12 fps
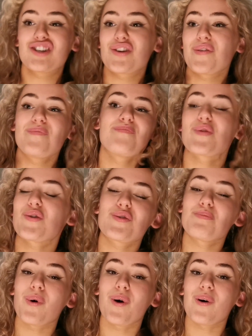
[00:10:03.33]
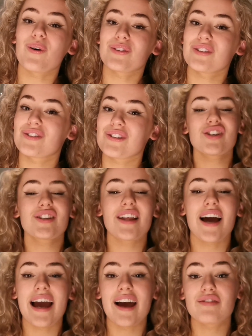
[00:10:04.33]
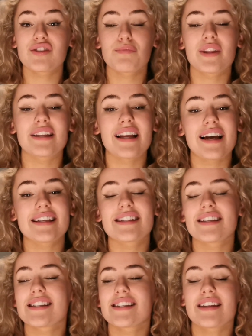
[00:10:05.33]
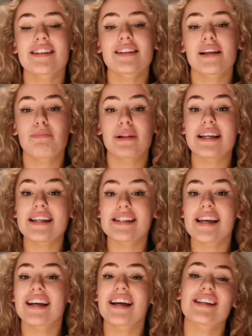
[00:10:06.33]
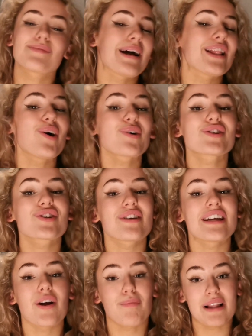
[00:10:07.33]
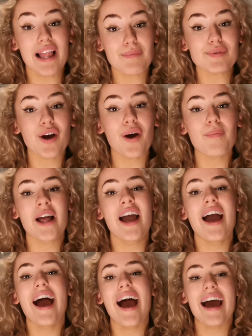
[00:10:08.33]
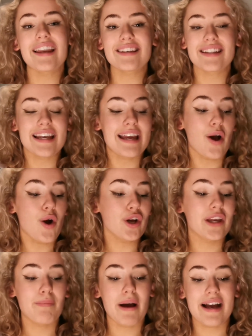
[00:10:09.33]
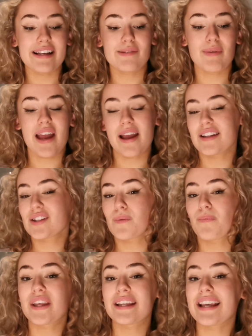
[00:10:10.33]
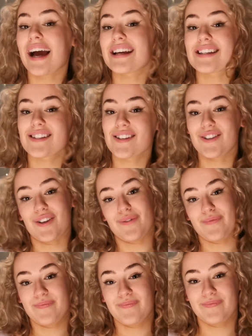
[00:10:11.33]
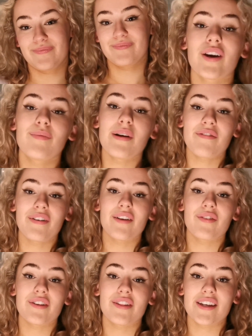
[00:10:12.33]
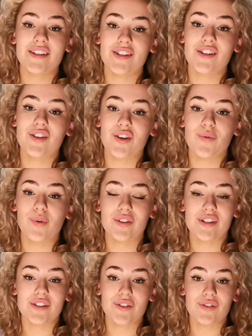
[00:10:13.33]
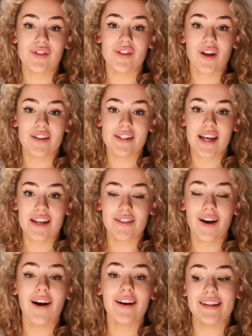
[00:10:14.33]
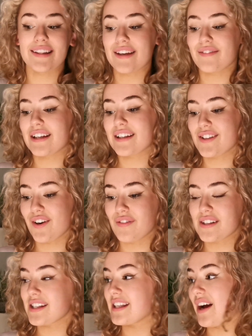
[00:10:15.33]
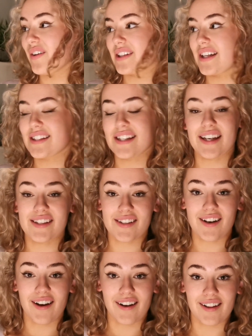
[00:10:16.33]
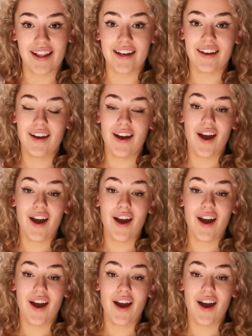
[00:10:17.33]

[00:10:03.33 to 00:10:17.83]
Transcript: / mood board, just so that I have something nice and aesthetically pleasing as my lock screen on my laptop, and it occupies me. It's something nice to do. One of my favourite things to do once it does start to get dark in the evenings, and obviously nowadays it gets dark at like